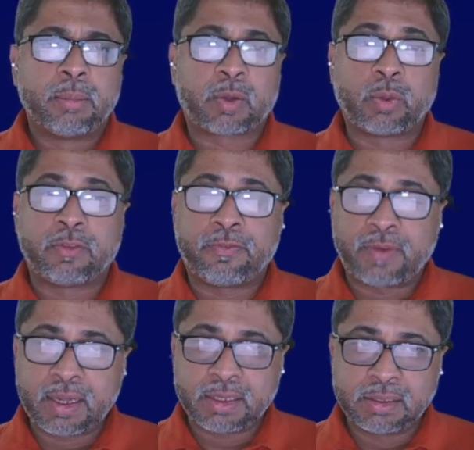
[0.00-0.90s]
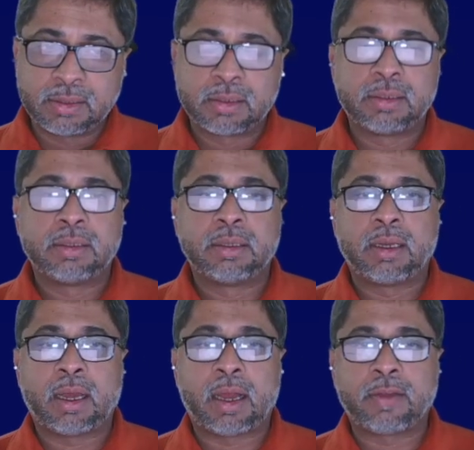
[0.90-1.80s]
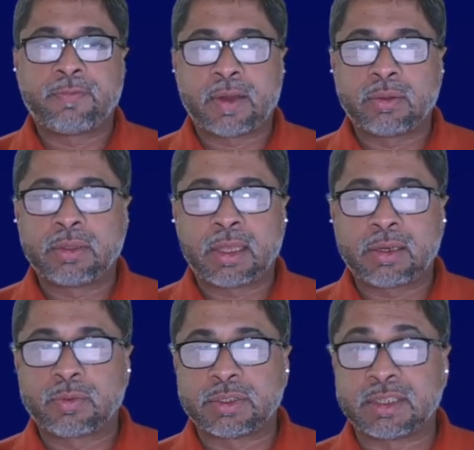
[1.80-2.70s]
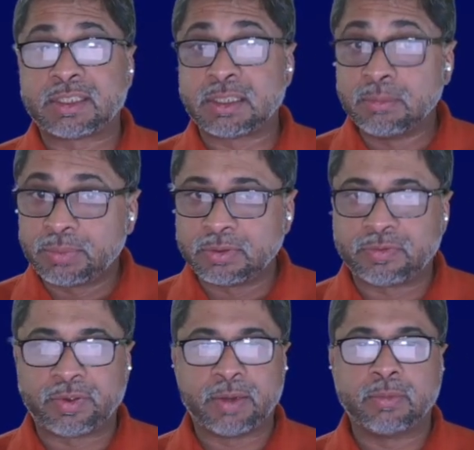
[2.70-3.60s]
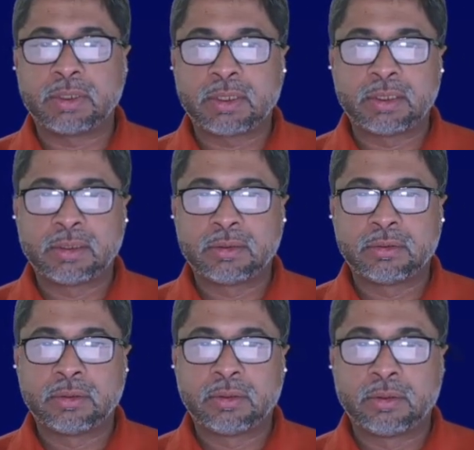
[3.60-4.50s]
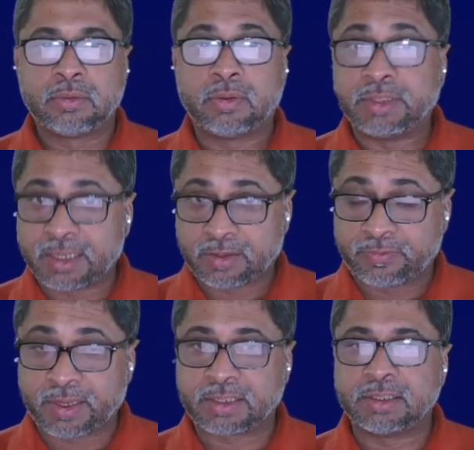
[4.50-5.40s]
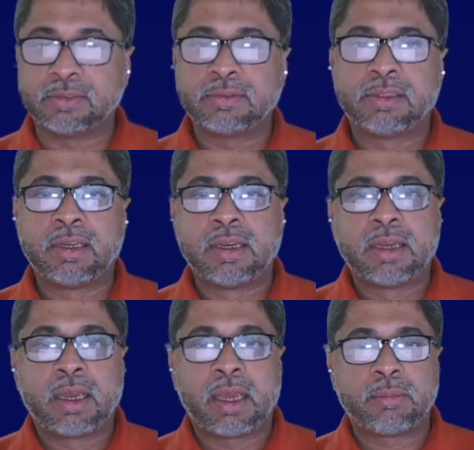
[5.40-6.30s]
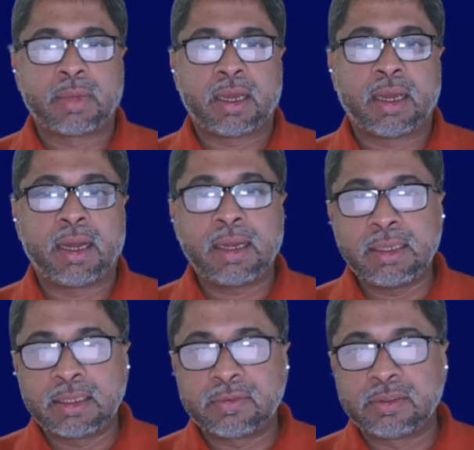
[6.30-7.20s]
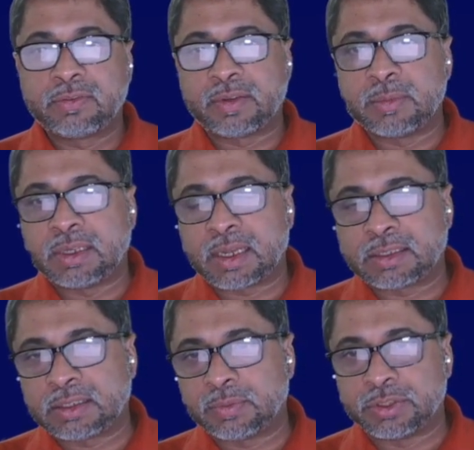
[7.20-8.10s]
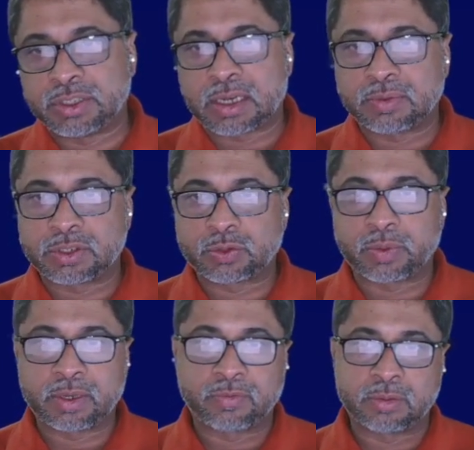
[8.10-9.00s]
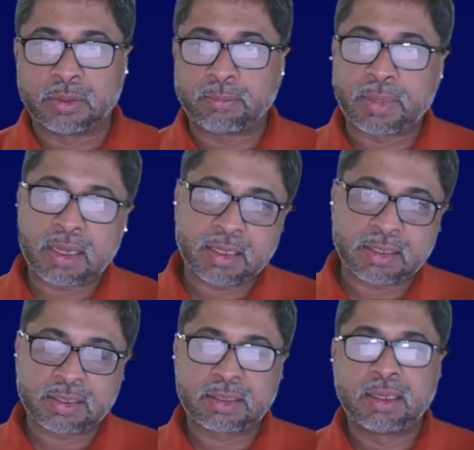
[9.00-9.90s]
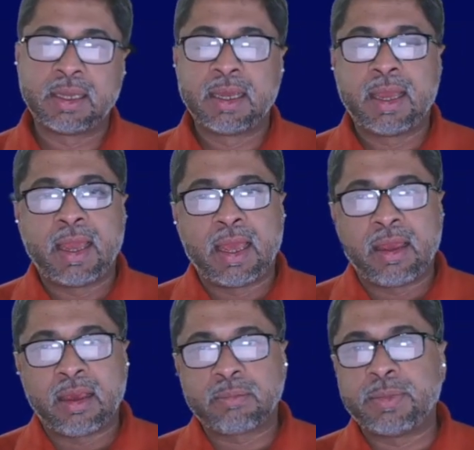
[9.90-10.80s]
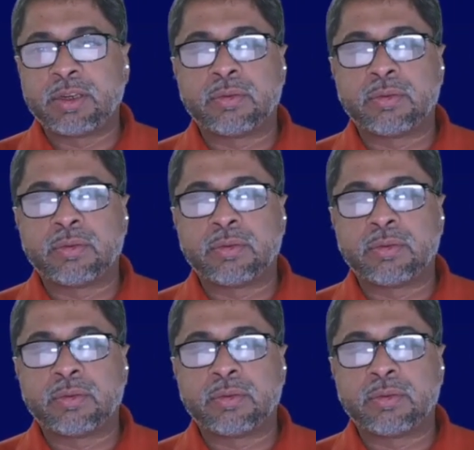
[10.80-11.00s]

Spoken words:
But with Fyne, I found that it was a simple framework, yet effective, and my high-level familiarity with Java Swing from the past helped me